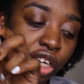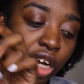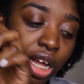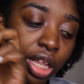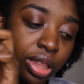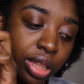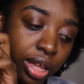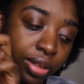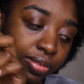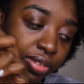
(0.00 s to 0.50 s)
I
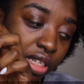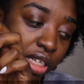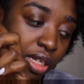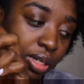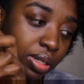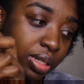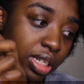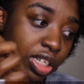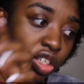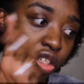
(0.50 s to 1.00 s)
love to
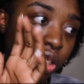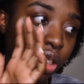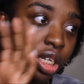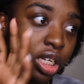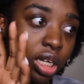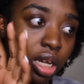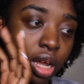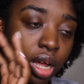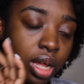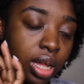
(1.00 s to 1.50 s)
use this
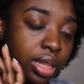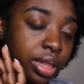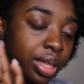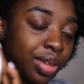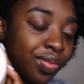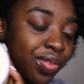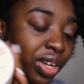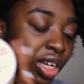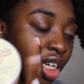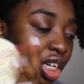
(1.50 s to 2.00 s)

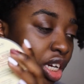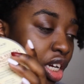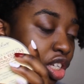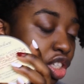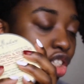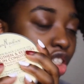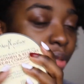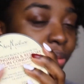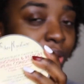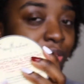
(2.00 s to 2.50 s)
leave-in
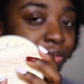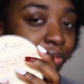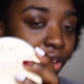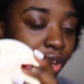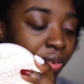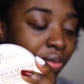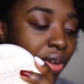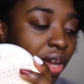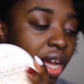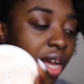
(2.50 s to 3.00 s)
conditioner. It's my
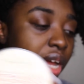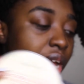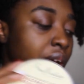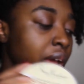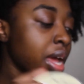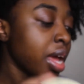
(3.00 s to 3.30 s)
favorite.